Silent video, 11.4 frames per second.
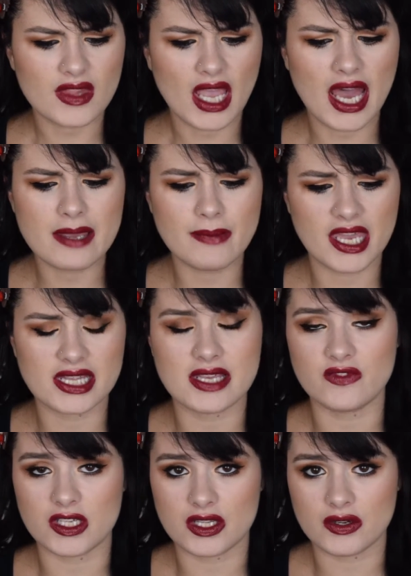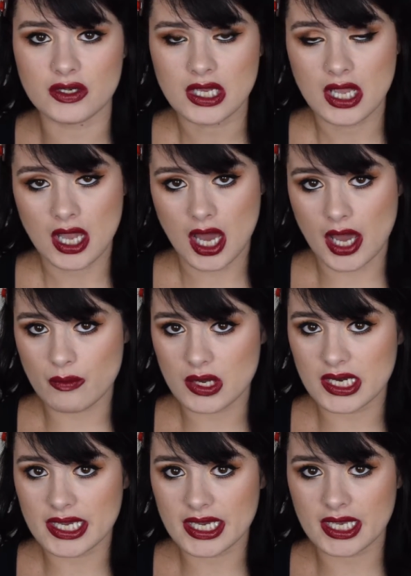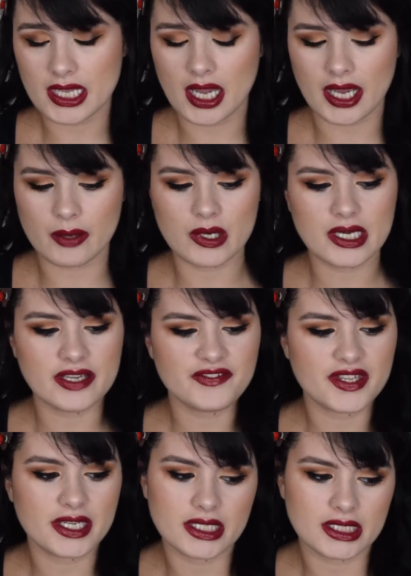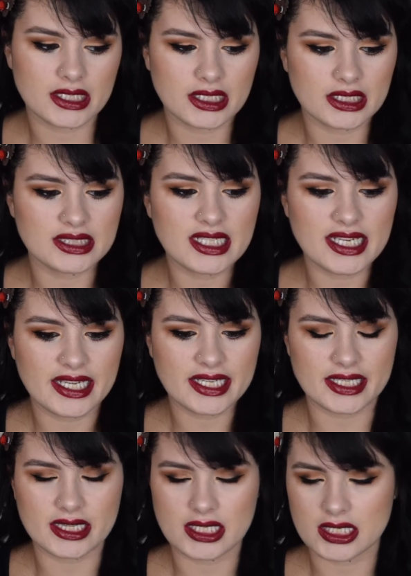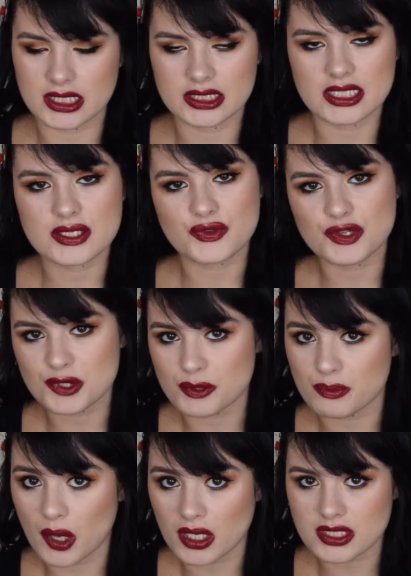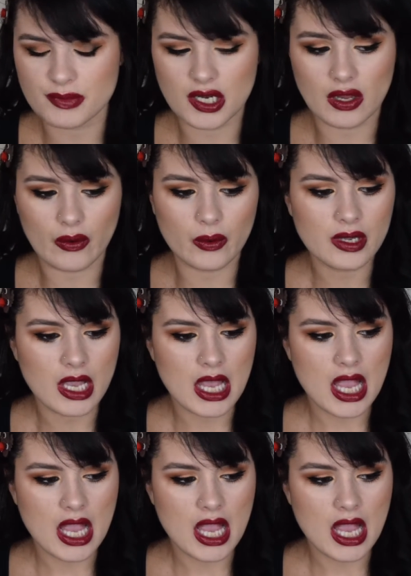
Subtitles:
I made the video. I will leave the link in the description box below.